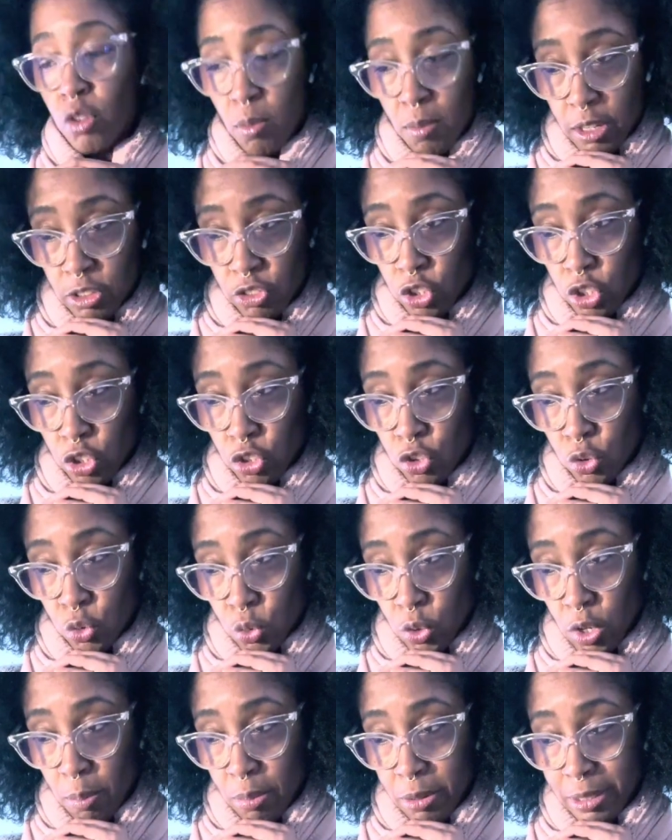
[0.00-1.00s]
much you could
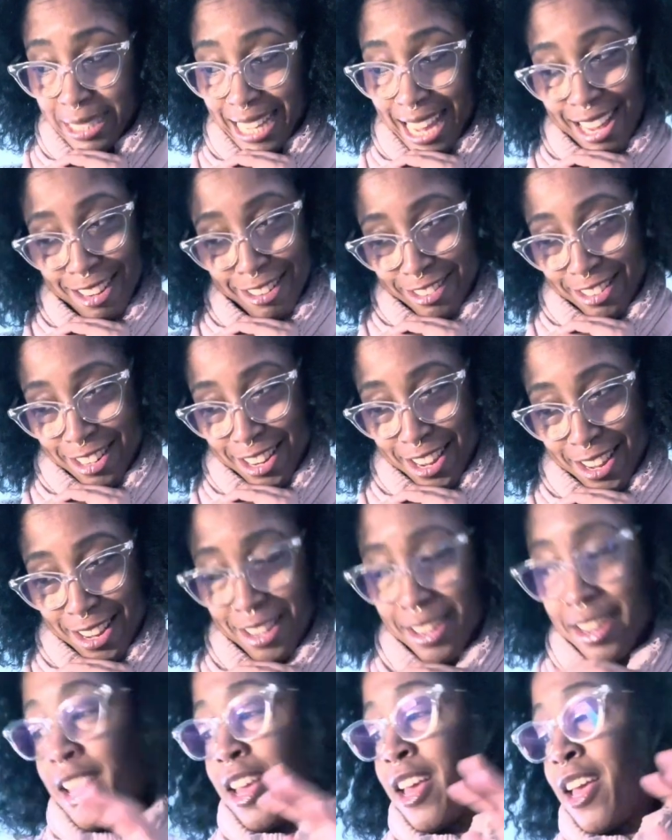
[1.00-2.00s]
do in production.